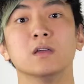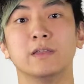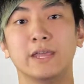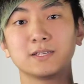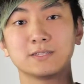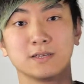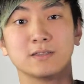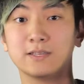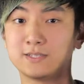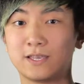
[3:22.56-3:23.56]
Next,
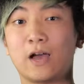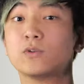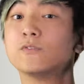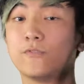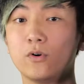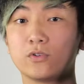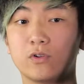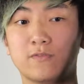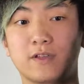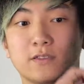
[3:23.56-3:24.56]
this is how you fold your
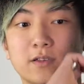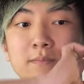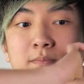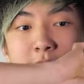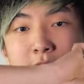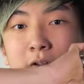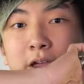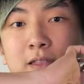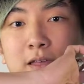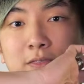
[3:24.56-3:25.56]
reflector. Take your
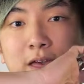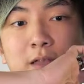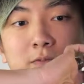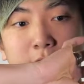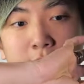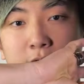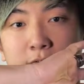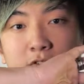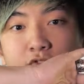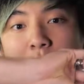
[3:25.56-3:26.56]
hand like that, in a
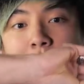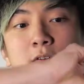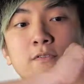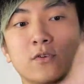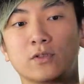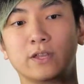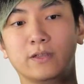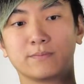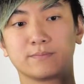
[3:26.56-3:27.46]
reverse grip, fold it in.